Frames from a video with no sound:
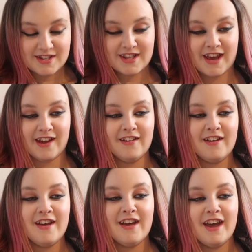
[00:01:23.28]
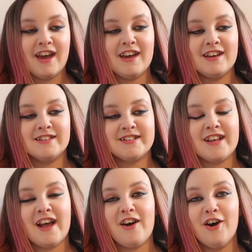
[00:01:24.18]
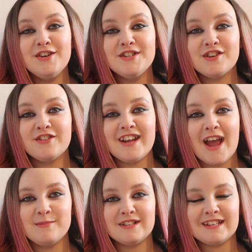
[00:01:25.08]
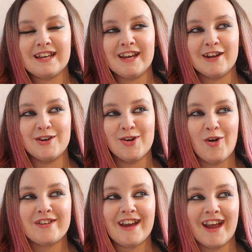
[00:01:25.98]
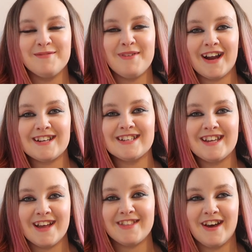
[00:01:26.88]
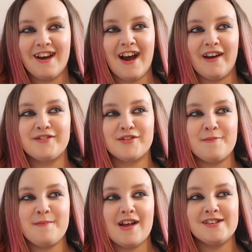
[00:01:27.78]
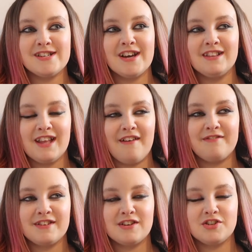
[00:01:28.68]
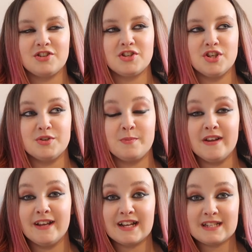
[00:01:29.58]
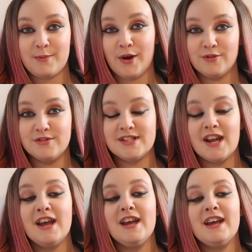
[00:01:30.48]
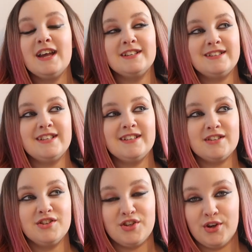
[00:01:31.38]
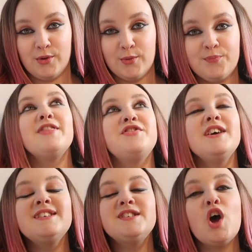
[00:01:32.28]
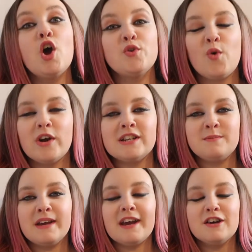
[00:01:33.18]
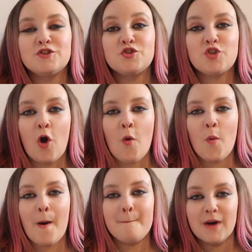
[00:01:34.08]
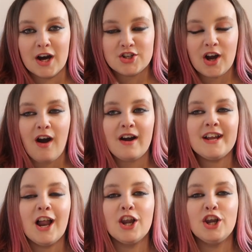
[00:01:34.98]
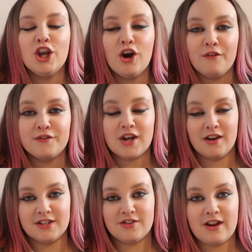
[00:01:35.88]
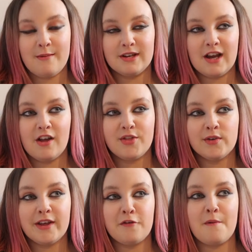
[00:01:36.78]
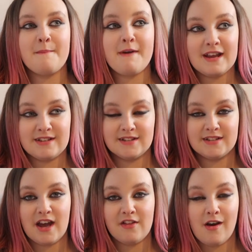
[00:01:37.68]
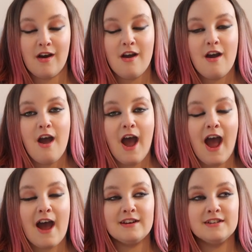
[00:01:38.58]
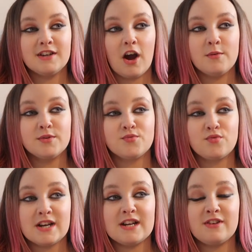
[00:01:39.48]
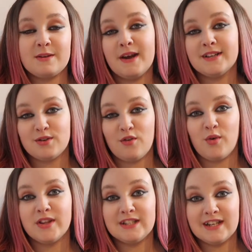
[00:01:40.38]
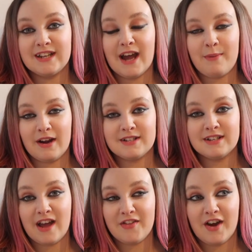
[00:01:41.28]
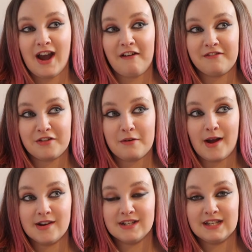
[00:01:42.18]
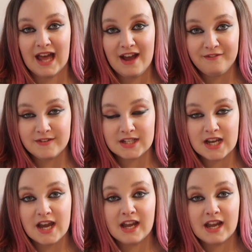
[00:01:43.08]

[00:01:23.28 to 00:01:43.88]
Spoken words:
thing is Hunter and Emily not getting back together after Amanda left due to being exposed in season 2. This annoyed me so much. I loved Hunter and Emily. I thought they were amazing together, and I was really pissed off when they didn't get back together after Amanda left.